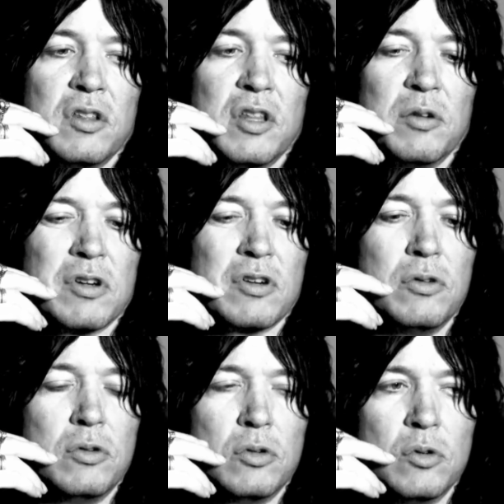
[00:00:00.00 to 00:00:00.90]
they were
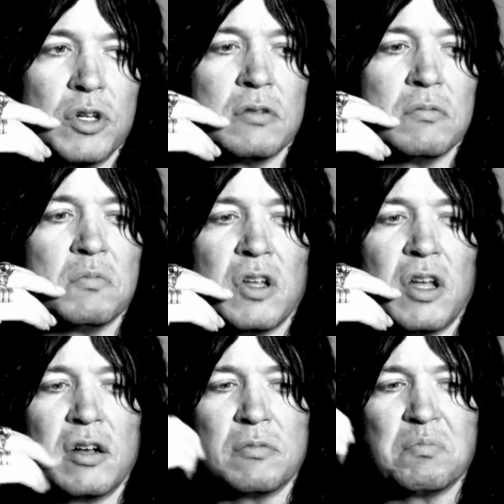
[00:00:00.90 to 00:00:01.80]
cool and
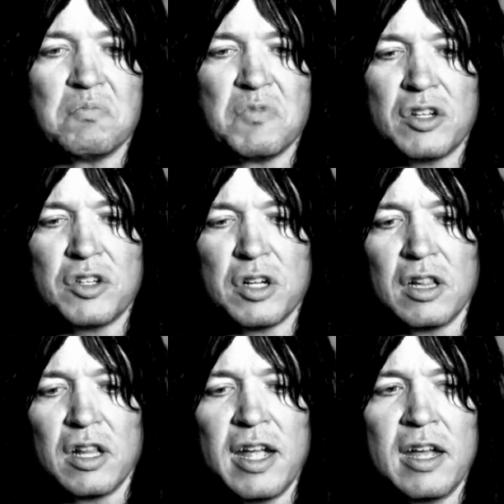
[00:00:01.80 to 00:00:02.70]
had a touch of
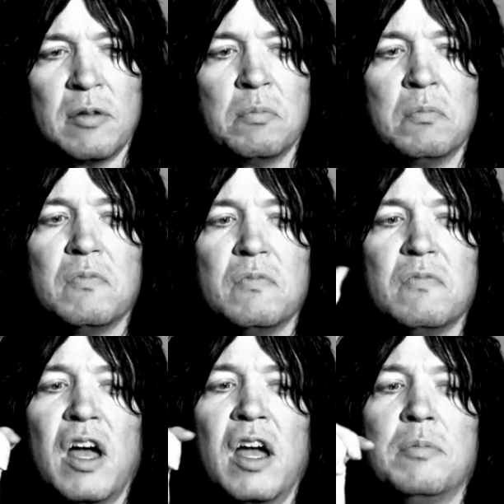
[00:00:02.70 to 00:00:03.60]
glam
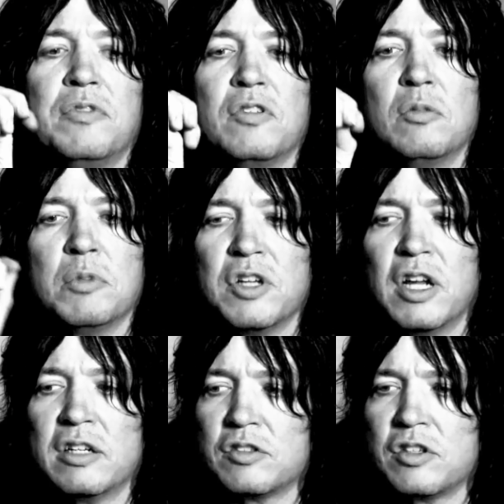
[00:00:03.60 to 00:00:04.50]
vibe to them, and
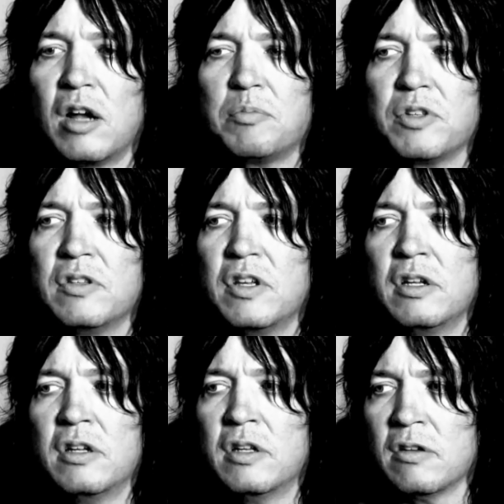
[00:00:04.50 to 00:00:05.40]
Janis Joplin
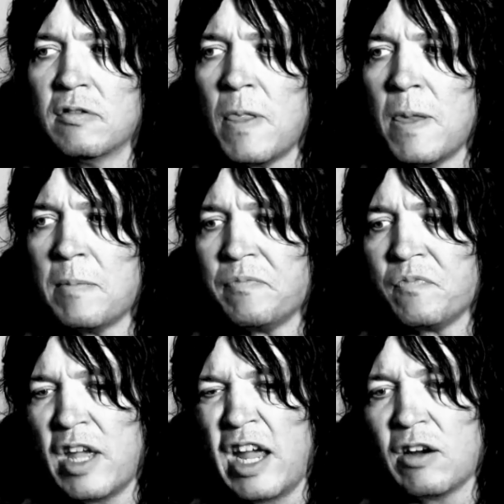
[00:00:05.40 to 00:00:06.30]
did, and
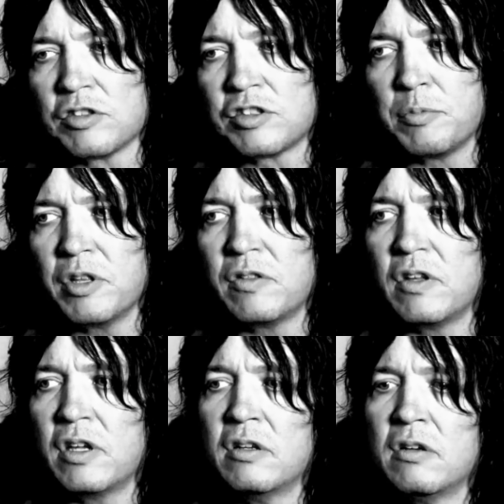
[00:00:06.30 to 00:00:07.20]
Aerosmith
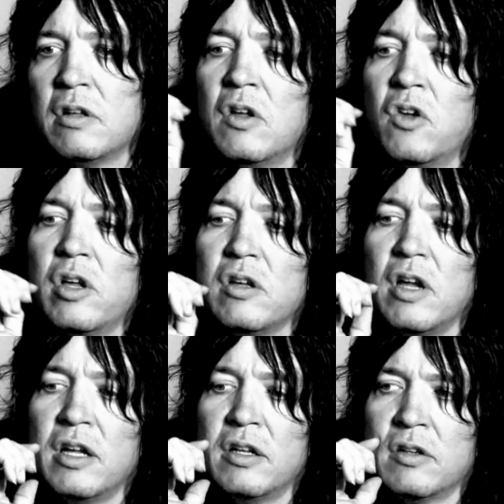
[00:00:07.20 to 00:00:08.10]
did.
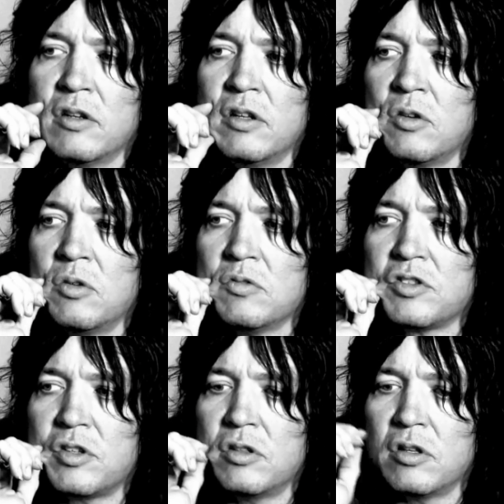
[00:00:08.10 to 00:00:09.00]
And, you know,
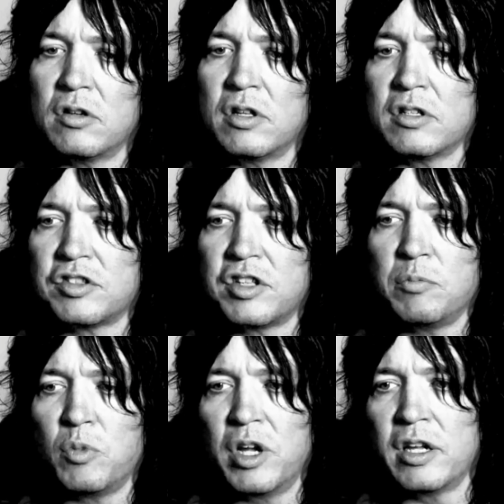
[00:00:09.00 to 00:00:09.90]
so you learn in the
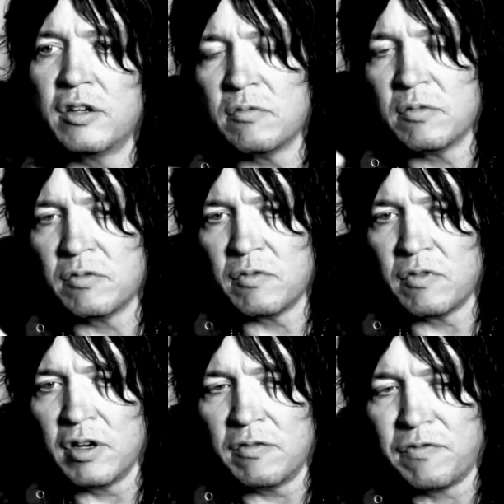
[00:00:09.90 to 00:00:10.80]
same way in
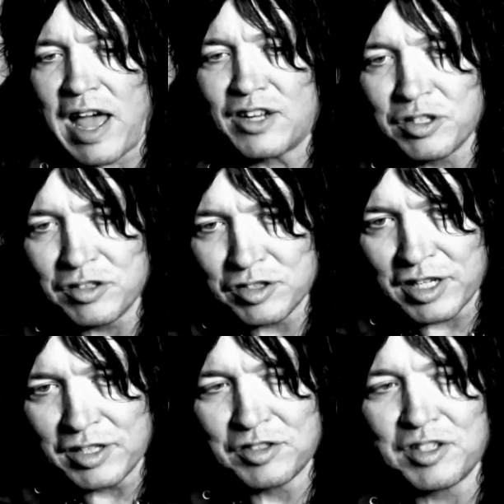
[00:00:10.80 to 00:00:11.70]
a fashion
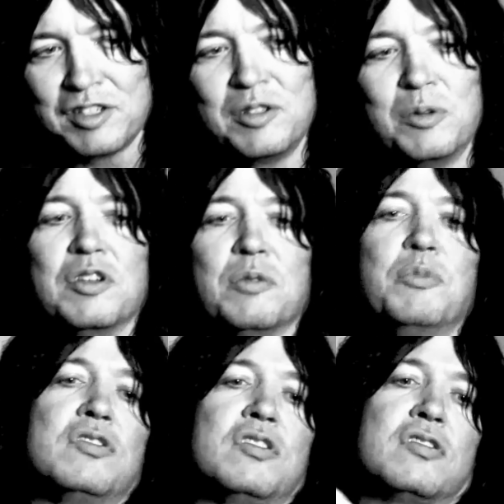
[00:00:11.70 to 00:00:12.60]
sense that you do in your
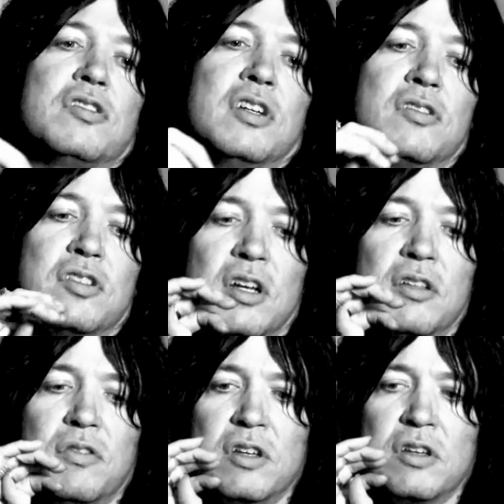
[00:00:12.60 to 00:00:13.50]
music sense. And
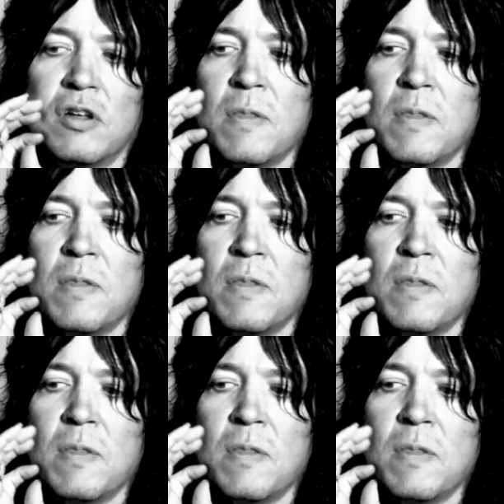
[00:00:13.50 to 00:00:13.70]
I think